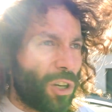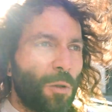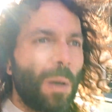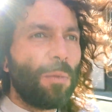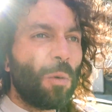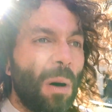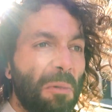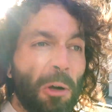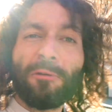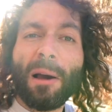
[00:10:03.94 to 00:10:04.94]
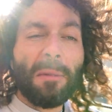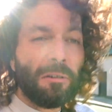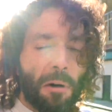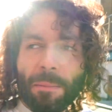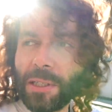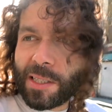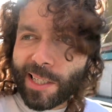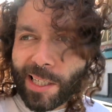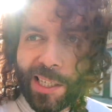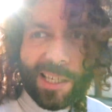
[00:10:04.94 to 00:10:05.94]
those people want. No family run
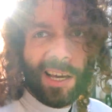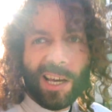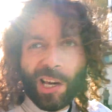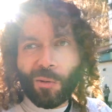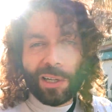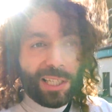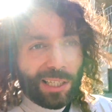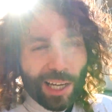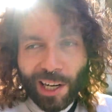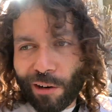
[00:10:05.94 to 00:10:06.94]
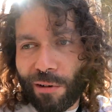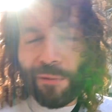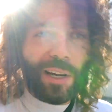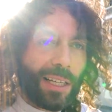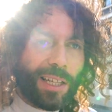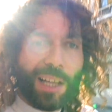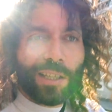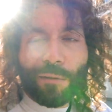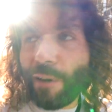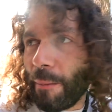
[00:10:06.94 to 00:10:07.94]
businesses. Where this side of the river, there's
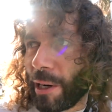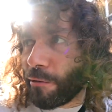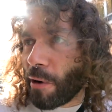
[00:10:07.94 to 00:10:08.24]
tons of family